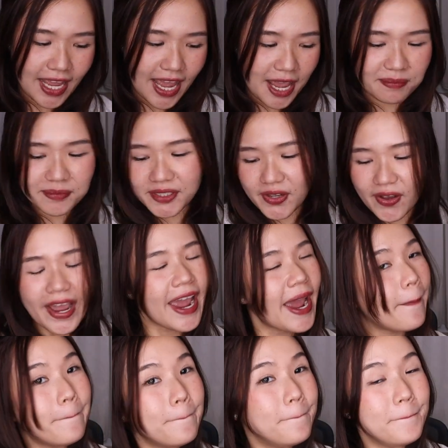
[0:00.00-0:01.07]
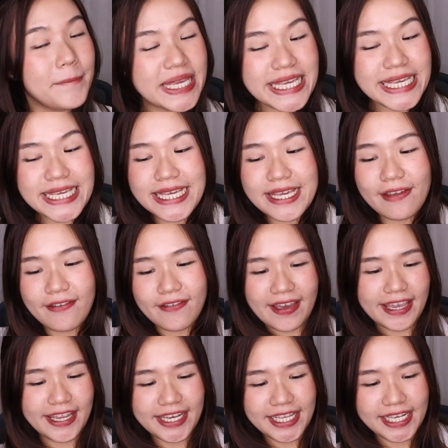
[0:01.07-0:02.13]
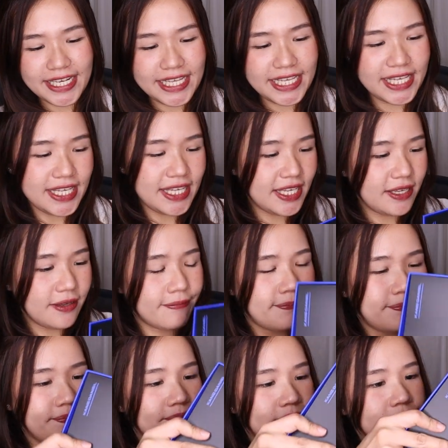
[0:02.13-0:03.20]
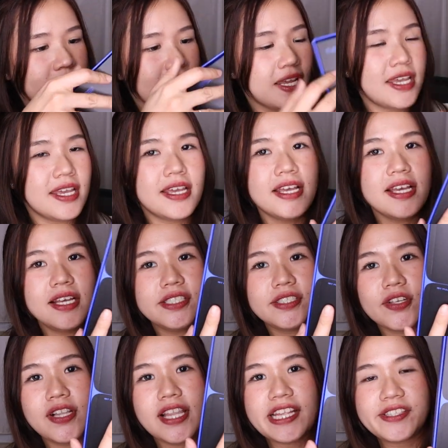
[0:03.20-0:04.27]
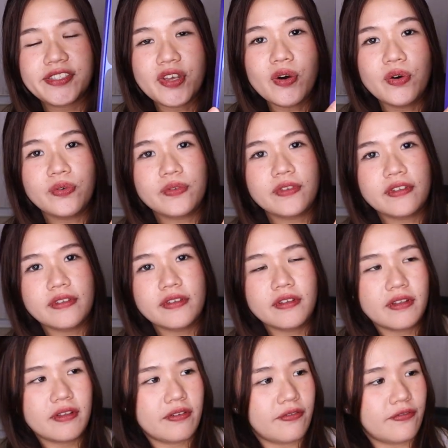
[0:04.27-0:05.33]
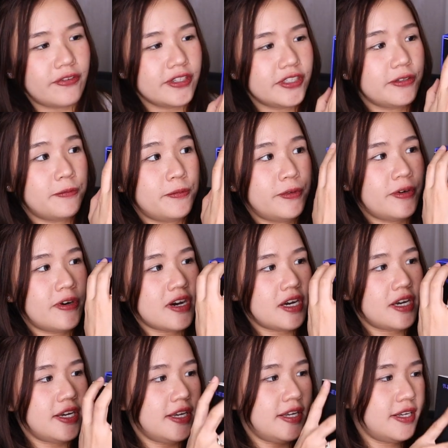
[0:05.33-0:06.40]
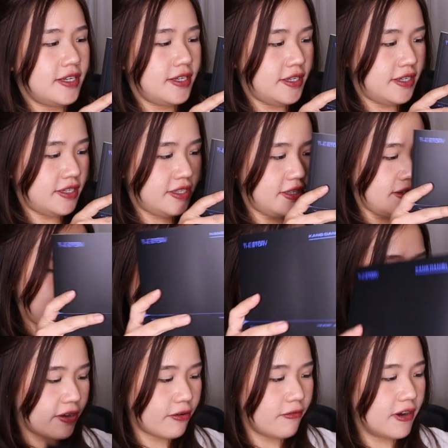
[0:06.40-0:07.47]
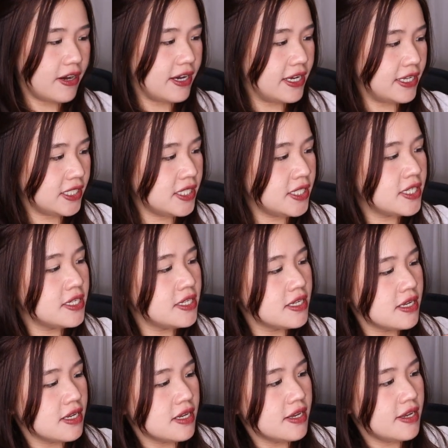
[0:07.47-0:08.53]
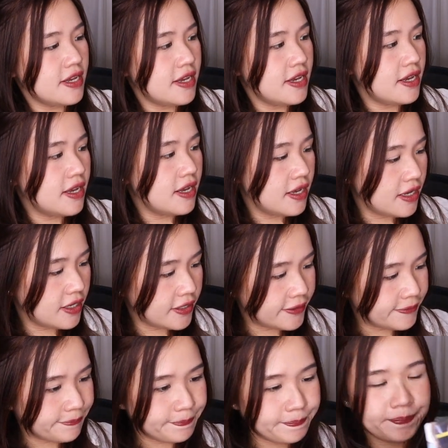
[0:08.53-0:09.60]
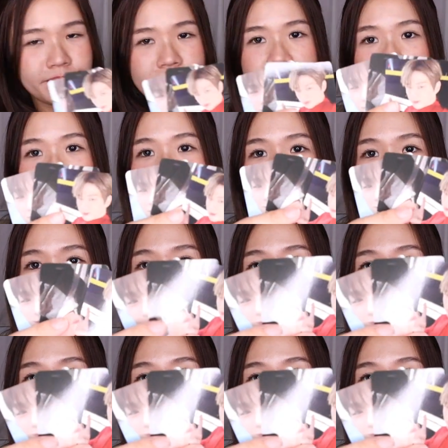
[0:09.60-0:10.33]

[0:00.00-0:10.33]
I'm so happy, finally. So let's go. Photo book, the black one. The photo